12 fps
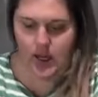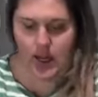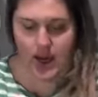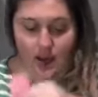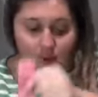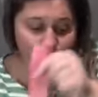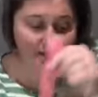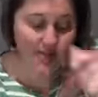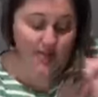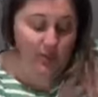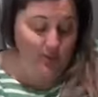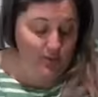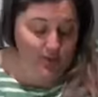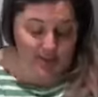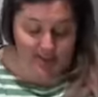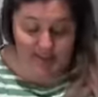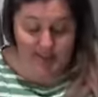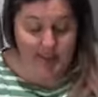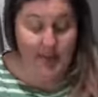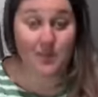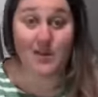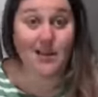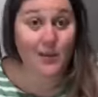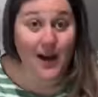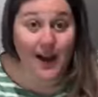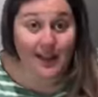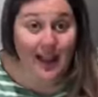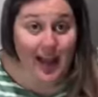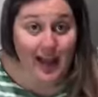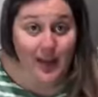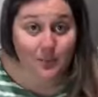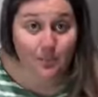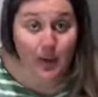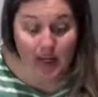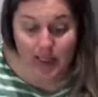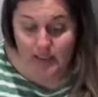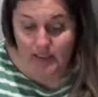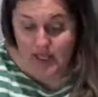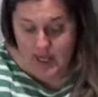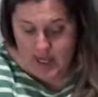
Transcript: And I'm using 3 ribbons. That's typically what I like, but